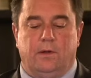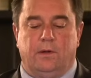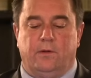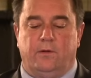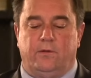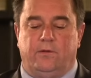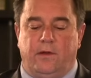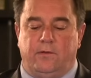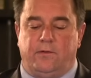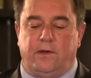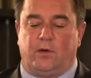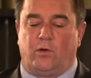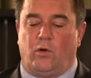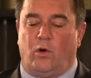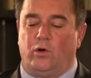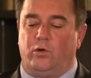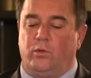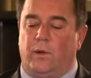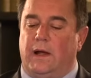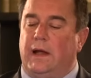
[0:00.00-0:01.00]
Zizi
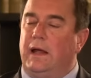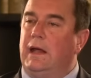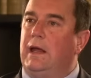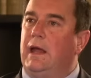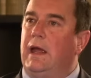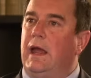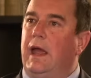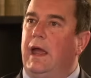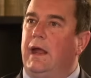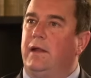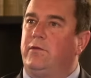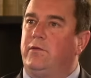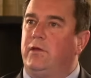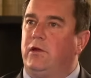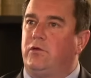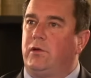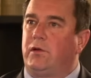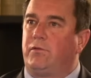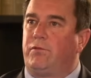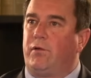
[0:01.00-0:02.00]
Kodwa, and
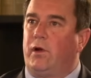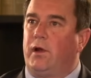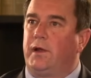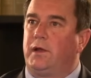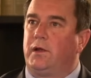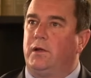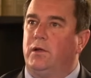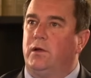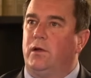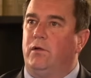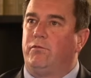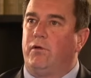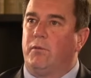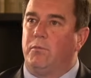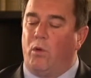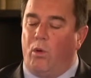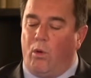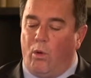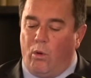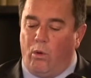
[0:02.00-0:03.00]
Cedric Frolick
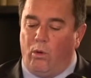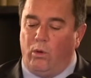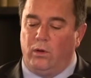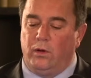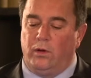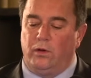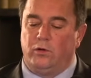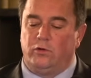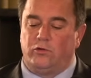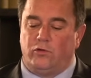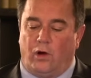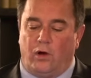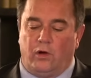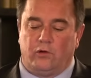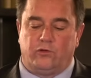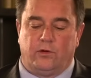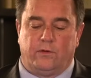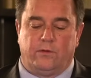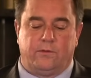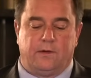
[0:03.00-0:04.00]
from all
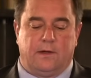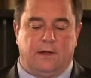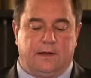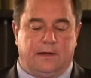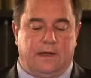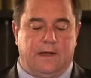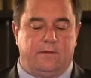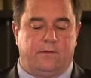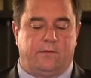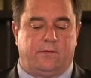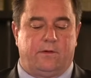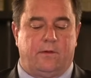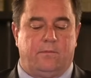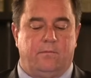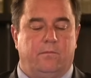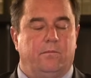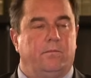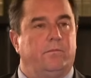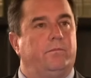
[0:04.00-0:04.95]
charges against them.